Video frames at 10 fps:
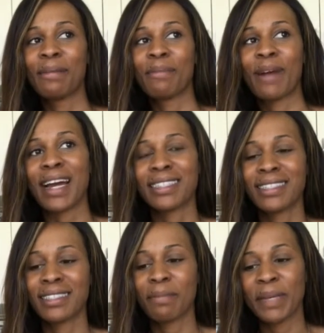
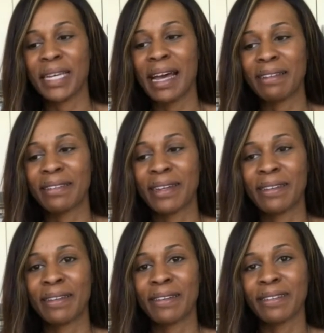brides to be out there
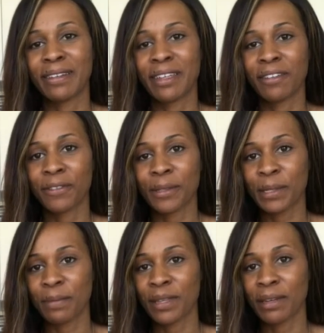that are looking for
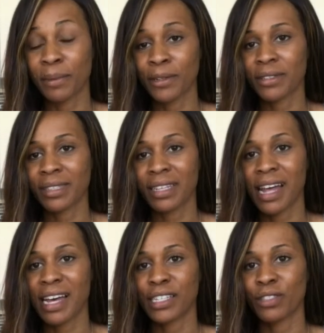something
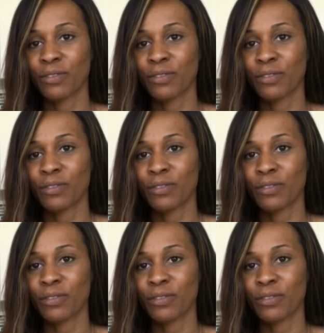personalized